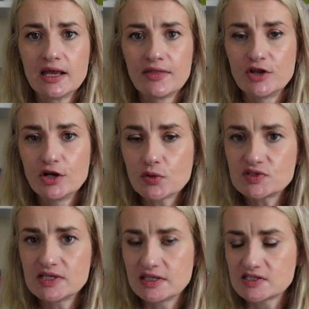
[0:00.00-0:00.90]
The
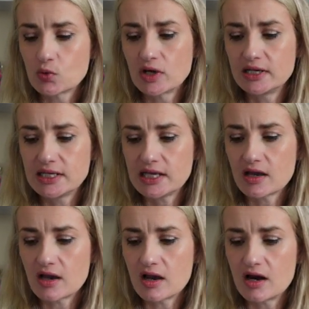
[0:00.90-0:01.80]
notes in this one
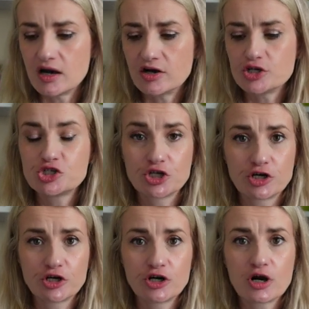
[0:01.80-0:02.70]
are
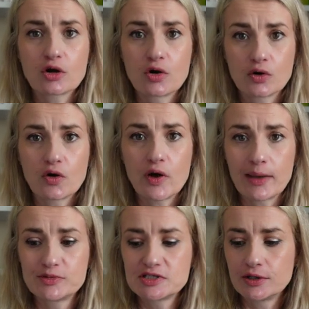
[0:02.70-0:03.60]
sugar, cocoa
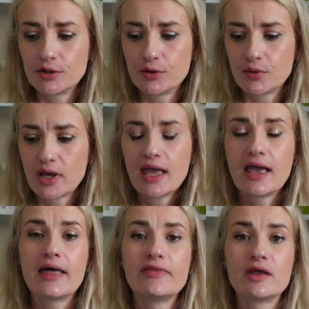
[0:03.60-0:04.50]
absolute,
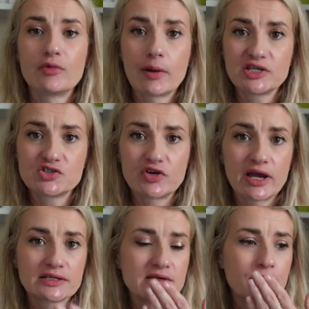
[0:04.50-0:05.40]
and then rum
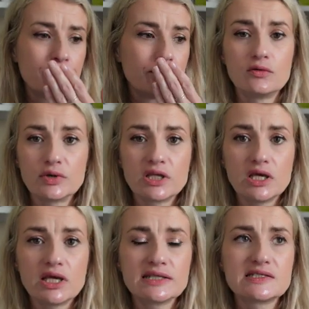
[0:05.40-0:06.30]
extract. And
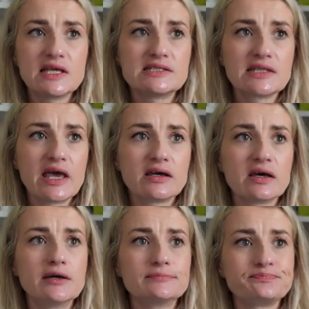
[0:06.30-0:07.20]
really, it's like
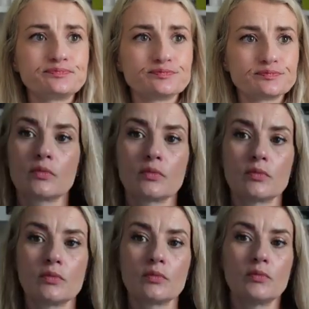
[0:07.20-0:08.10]
a...
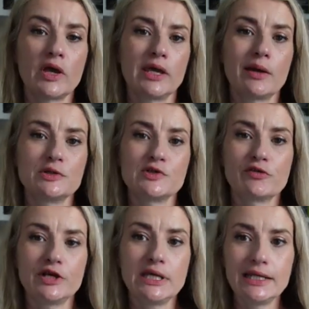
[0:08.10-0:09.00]
My camera's
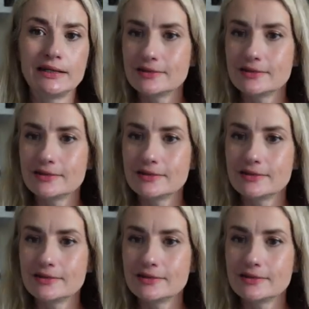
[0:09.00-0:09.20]
overheating.